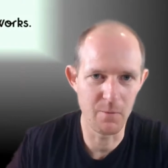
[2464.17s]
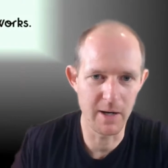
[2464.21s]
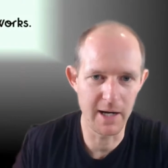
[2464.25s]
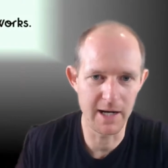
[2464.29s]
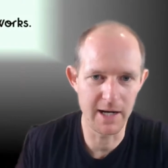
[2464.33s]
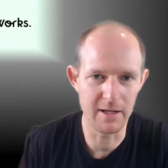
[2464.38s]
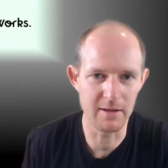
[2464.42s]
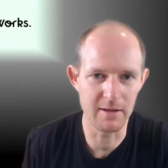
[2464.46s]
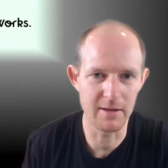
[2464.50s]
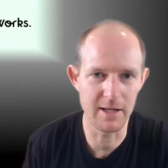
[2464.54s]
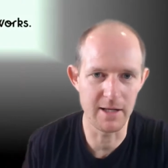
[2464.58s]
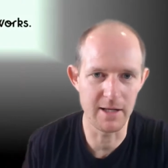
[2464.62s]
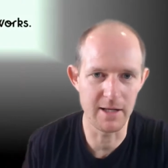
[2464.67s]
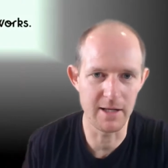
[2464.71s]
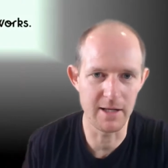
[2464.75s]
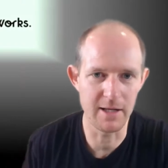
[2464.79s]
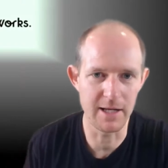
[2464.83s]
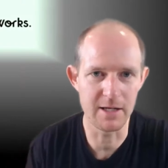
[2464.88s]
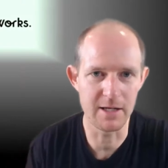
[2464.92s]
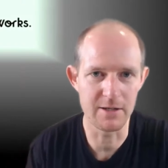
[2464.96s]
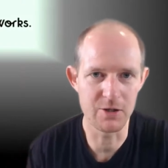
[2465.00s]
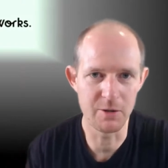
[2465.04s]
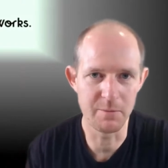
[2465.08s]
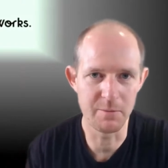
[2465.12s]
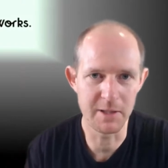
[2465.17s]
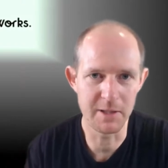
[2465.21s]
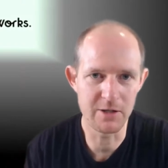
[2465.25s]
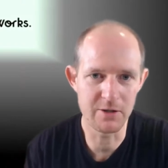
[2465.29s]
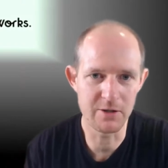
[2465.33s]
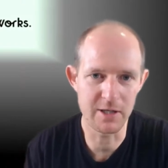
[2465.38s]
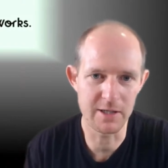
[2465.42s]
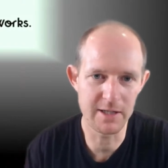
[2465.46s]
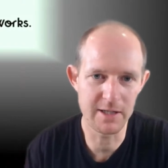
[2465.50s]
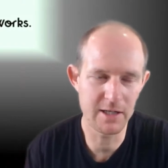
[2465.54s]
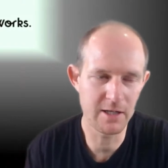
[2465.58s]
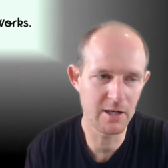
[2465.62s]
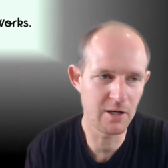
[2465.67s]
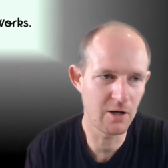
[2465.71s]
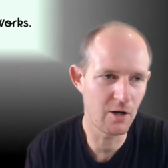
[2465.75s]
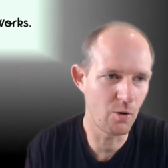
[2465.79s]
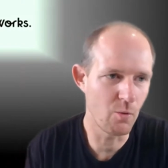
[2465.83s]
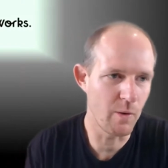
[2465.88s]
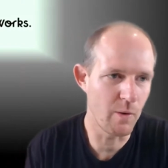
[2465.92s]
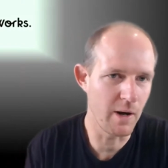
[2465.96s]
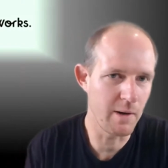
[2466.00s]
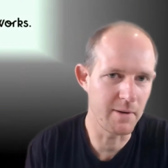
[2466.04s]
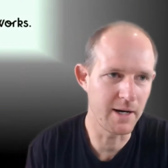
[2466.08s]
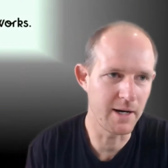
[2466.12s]
way, link it to because I did a
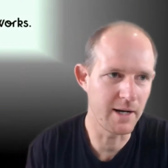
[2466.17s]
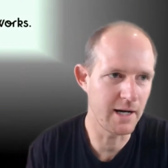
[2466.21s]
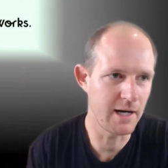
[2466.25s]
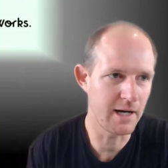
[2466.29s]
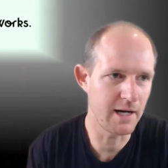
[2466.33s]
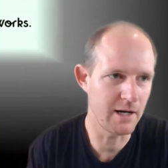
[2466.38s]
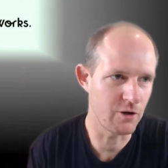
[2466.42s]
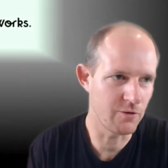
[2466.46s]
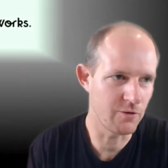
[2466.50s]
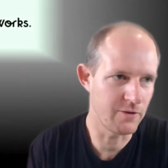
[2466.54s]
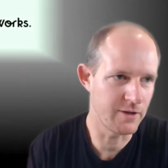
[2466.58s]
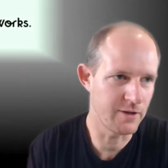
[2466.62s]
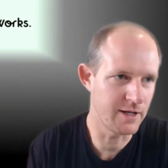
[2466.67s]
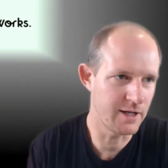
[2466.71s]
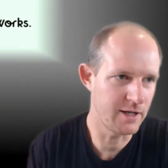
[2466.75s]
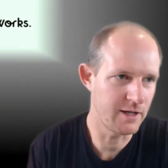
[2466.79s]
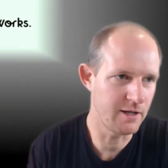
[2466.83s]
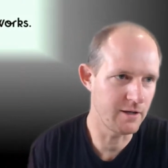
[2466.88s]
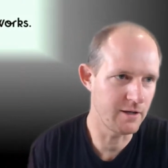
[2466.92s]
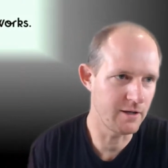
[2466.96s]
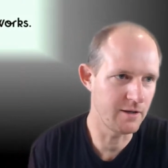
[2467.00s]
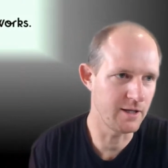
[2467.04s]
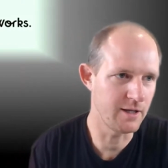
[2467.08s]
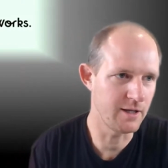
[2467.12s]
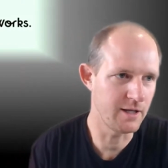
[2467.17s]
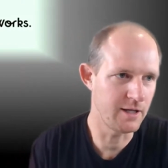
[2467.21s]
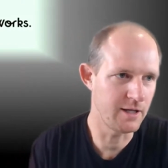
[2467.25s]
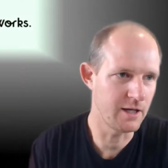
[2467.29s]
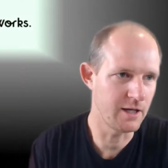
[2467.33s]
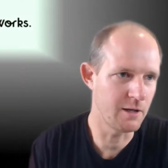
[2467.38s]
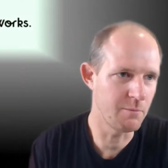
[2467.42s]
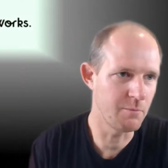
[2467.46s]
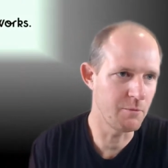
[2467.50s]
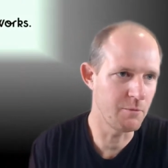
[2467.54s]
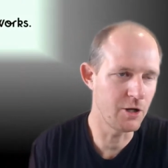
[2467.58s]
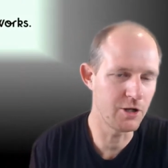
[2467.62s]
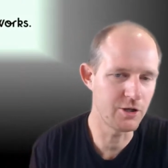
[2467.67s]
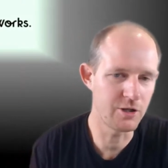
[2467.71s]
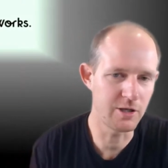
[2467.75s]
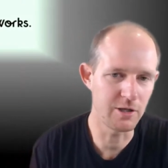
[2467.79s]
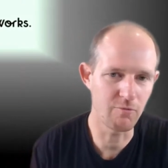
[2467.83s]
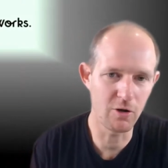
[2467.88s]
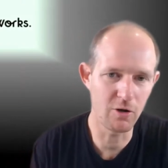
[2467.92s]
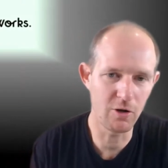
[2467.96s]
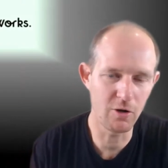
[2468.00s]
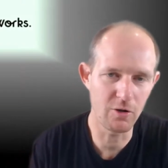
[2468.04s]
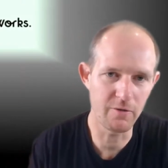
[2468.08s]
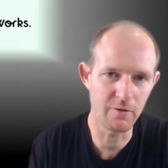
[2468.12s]
whole webinar on the the emerging
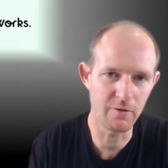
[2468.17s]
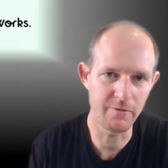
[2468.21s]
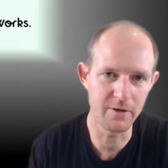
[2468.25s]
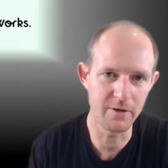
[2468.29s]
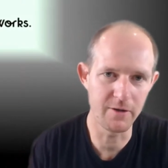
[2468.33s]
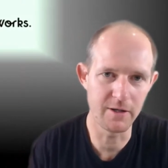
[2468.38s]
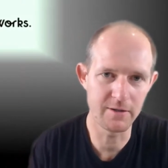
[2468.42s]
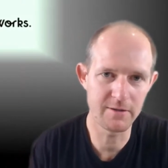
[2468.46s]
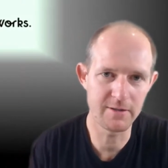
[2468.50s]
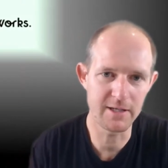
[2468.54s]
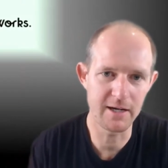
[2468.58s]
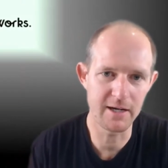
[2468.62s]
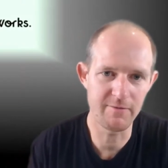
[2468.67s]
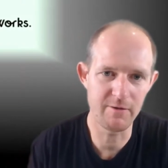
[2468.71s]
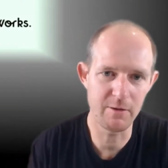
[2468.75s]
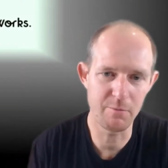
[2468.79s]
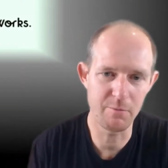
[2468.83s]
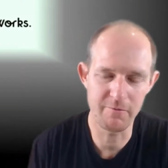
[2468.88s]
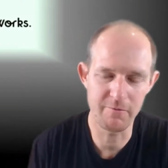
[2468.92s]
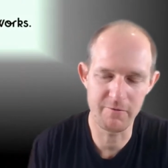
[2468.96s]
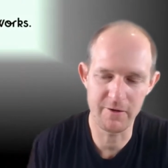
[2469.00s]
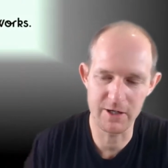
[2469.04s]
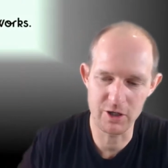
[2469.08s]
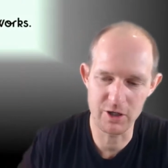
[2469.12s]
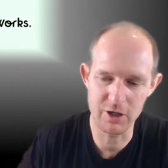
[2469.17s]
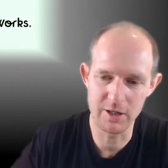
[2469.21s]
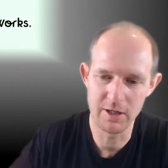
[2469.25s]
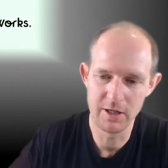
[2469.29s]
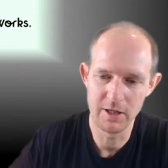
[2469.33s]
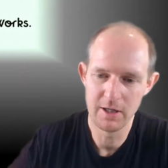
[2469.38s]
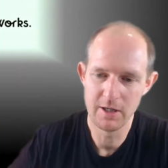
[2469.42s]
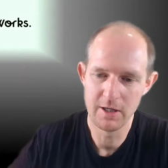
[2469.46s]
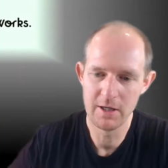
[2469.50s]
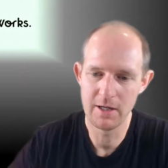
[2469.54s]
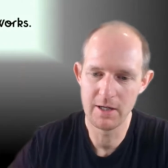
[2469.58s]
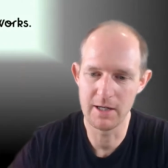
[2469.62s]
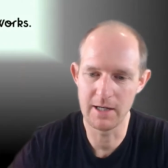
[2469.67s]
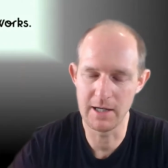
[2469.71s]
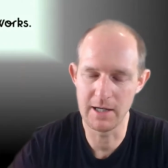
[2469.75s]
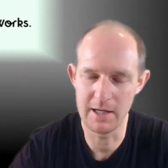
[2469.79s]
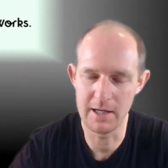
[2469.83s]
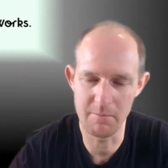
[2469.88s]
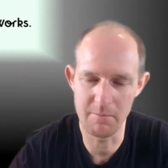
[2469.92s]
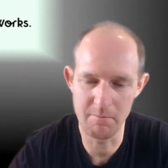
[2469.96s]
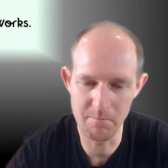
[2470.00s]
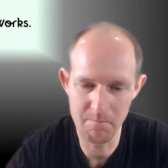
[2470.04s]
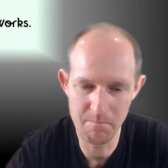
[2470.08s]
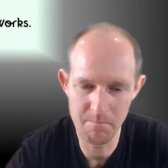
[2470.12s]
role of the safety profession
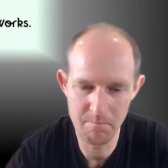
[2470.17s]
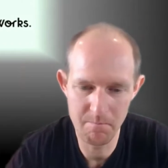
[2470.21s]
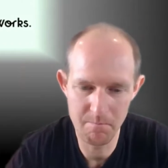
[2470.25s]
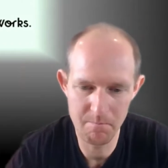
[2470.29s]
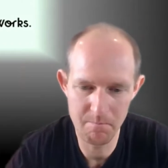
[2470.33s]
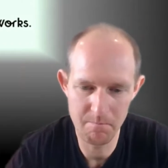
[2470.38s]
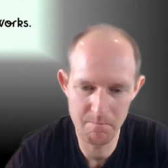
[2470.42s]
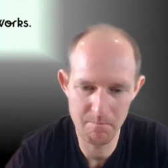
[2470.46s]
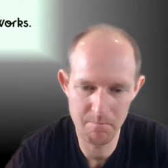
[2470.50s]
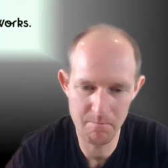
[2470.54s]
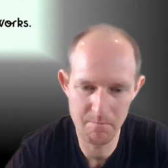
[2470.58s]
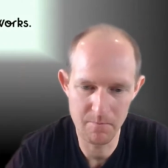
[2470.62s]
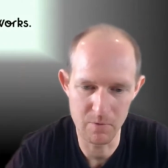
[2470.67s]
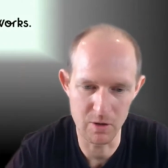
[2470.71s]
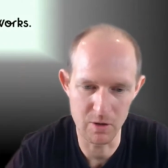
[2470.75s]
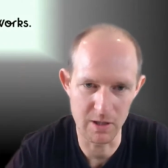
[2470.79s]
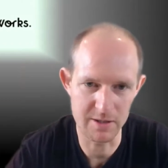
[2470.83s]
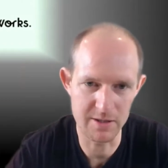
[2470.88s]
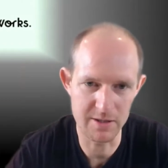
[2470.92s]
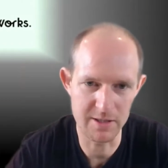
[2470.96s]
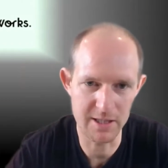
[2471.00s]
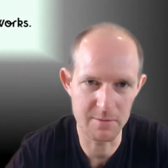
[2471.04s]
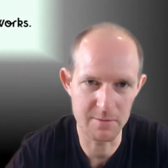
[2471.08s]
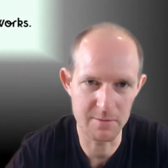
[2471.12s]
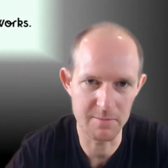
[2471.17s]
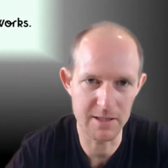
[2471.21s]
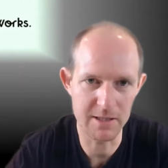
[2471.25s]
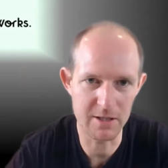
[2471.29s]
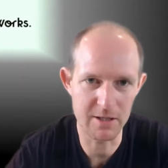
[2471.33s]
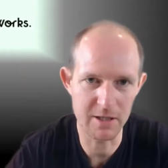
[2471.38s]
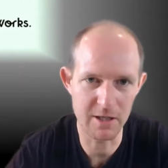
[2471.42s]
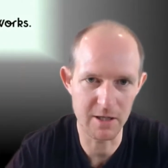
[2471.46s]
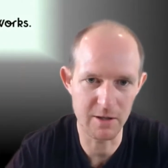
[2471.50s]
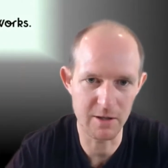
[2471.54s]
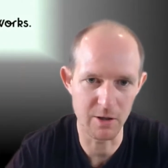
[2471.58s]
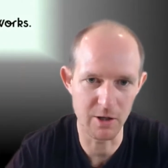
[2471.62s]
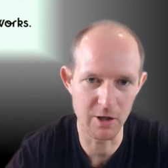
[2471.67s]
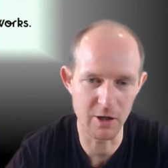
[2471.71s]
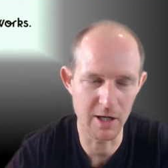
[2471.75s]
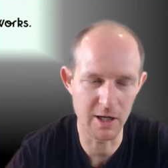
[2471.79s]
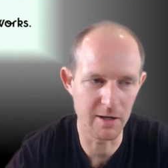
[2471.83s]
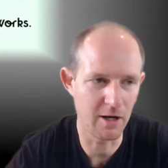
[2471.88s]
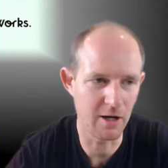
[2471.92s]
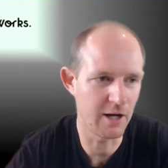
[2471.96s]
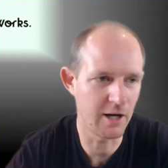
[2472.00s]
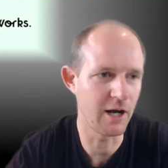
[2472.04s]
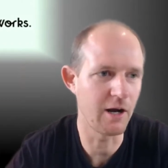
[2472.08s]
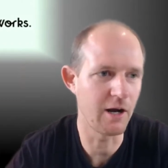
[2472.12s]
um, well, six months ago or nine,
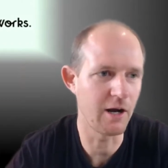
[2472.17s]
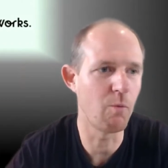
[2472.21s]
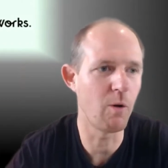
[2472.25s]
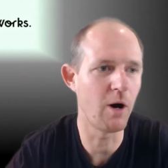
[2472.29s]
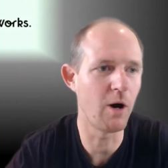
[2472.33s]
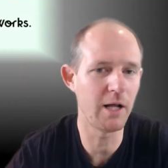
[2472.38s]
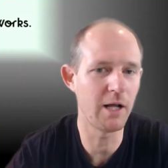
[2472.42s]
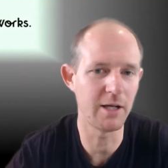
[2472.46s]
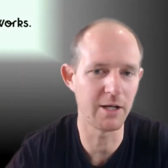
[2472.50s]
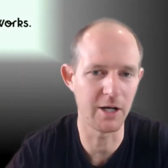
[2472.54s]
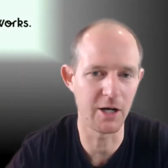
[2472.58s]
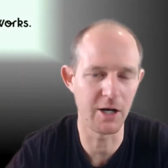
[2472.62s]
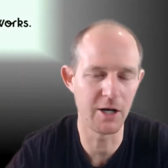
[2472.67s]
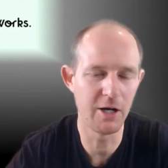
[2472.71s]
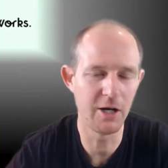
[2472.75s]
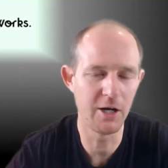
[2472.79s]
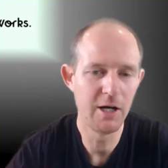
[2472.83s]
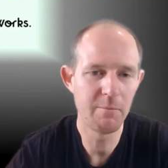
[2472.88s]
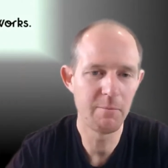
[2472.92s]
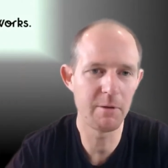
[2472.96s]
a while ago.